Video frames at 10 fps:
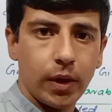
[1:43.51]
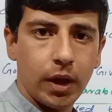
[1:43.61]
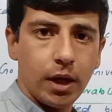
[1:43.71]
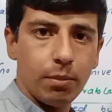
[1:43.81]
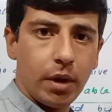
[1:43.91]

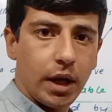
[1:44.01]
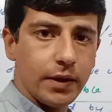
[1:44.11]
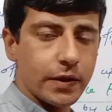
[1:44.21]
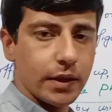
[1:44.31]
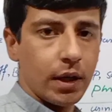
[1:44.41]
It
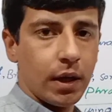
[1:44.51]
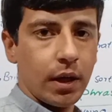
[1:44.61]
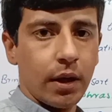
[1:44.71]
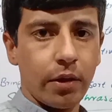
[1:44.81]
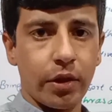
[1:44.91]
means
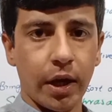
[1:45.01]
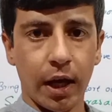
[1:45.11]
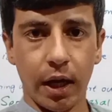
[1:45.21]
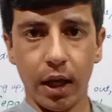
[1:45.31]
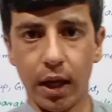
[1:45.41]
that
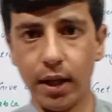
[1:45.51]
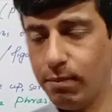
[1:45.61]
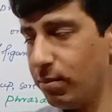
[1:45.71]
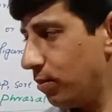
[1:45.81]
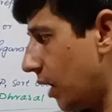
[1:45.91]
in
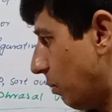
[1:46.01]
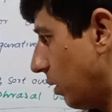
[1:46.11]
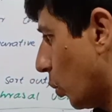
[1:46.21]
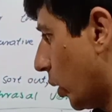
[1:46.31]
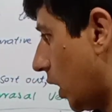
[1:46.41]

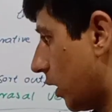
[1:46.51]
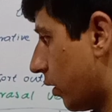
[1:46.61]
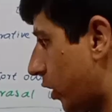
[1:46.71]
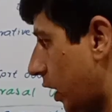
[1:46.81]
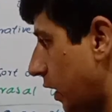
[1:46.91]
between
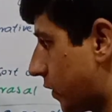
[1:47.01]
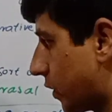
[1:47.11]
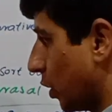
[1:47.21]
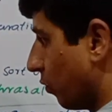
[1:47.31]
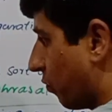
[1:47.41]
these
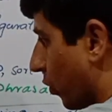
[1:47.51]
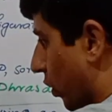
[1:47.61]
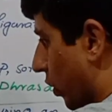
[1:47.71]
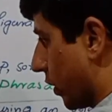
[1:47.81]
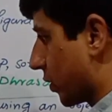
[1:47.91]
two
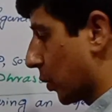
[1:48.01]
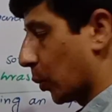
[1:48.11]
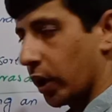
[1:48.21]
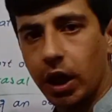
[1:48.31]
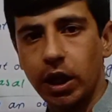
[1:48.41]
words we
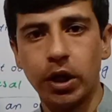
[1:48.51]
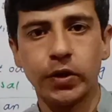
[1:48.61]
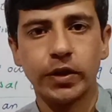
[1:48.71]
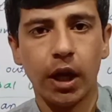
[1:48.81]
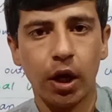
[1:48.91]
can use
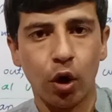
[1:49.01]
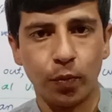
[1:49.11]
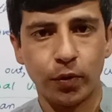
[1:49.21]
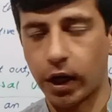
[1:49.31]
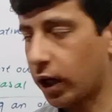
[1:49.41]
an
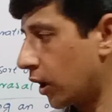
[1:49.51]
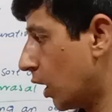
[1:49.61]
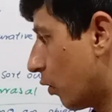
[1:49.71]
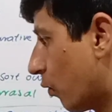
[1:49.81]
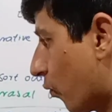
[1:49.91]
object.
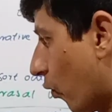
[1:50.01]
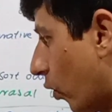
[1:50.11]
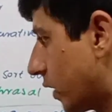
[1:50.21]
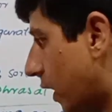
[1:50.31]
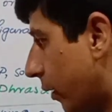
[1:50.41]
For
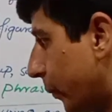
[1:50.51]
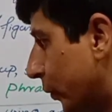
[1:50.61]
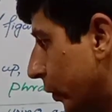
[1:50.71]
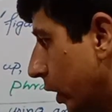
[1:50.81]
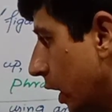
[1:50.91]

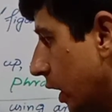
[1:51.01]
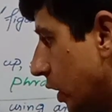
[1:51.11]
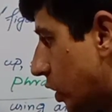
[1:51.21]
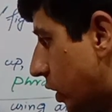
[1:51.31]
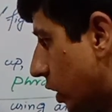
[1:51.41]
example,
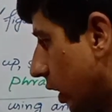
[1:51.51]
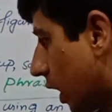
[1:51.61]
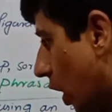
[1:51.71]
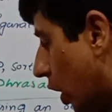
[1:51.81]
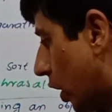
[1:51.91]
she took
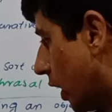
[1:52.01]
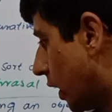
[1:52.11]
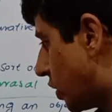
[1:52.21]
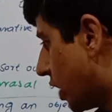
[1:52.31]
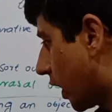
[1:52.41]
her
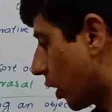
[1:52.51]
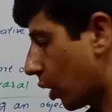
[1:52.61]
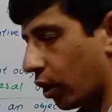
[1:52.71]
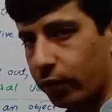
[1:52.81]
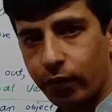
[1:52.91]
jacket off.